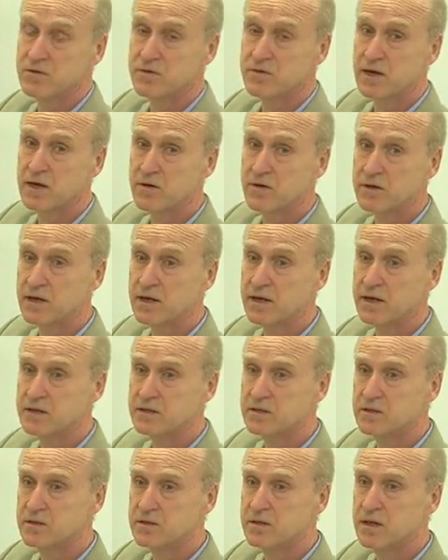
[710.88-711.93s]
of
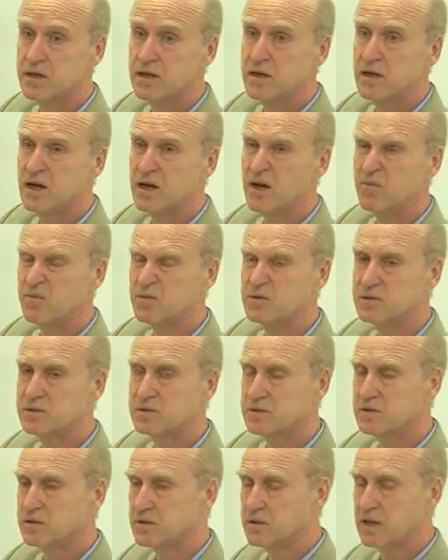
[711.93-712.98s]
calculation
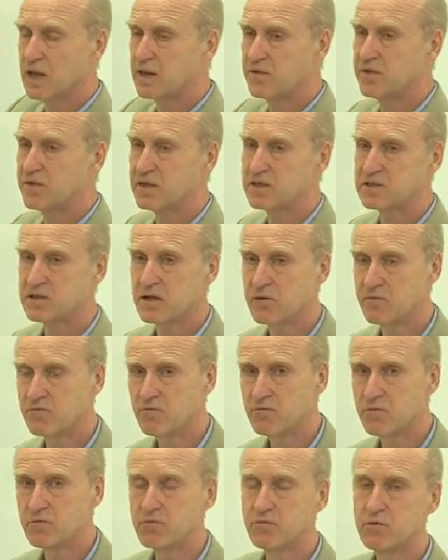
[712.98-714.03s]
to get things
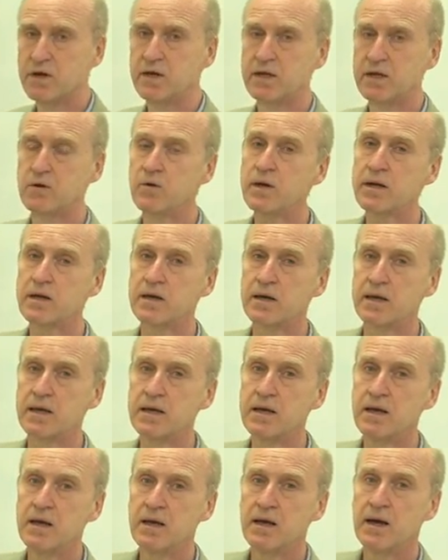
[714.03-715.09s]
done really quickly.
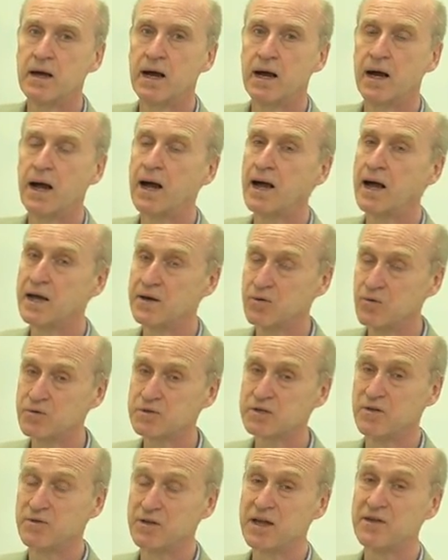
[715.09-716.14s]
And
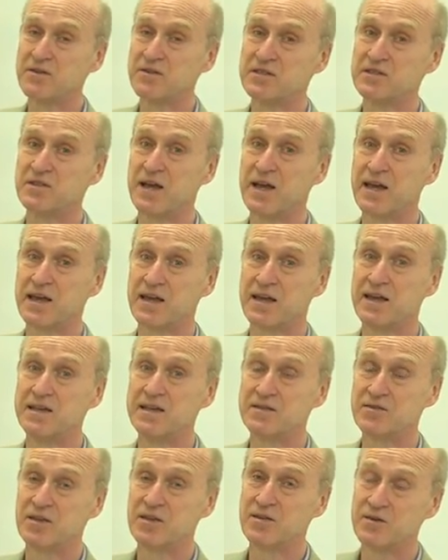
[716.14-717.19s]
also the other snag
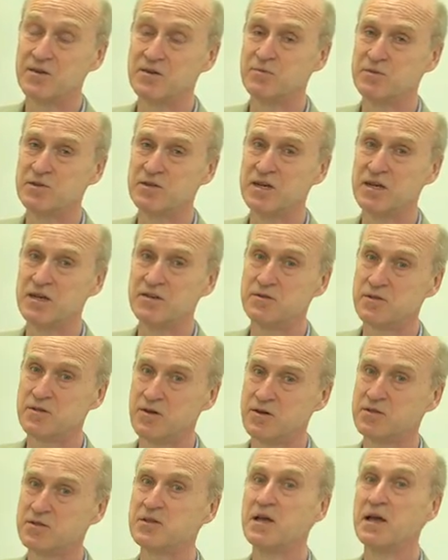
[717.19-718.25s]
is that those machines
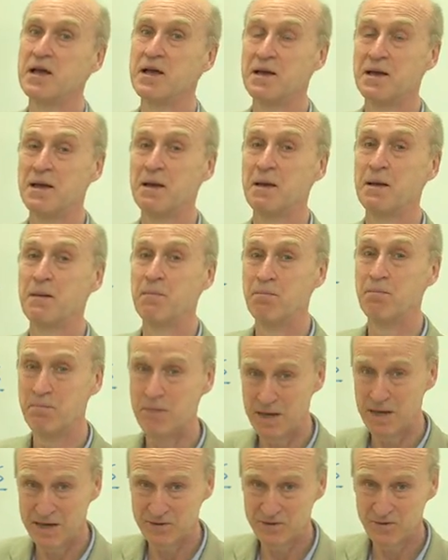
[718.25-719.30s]
cost
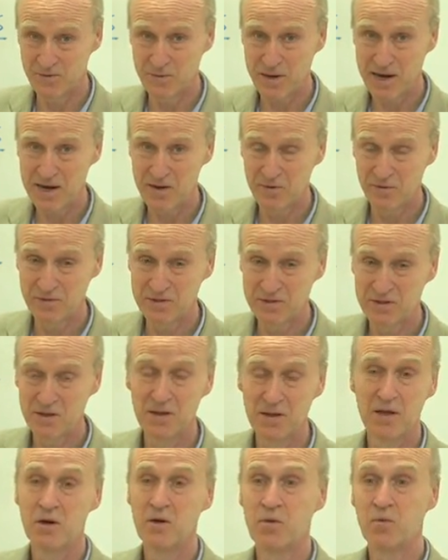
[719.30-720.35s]
millions of pounds.
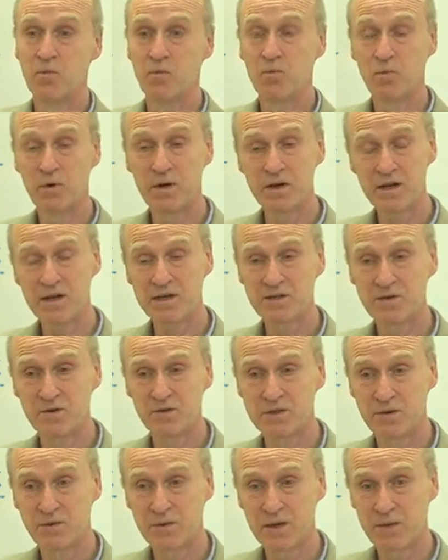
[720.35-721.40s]
We'd like to do
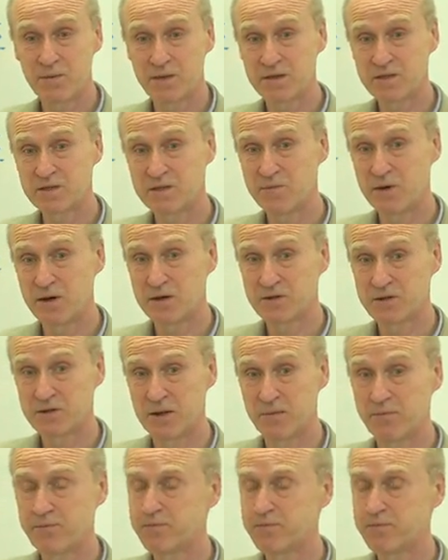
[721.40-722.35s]
something a bit smarter.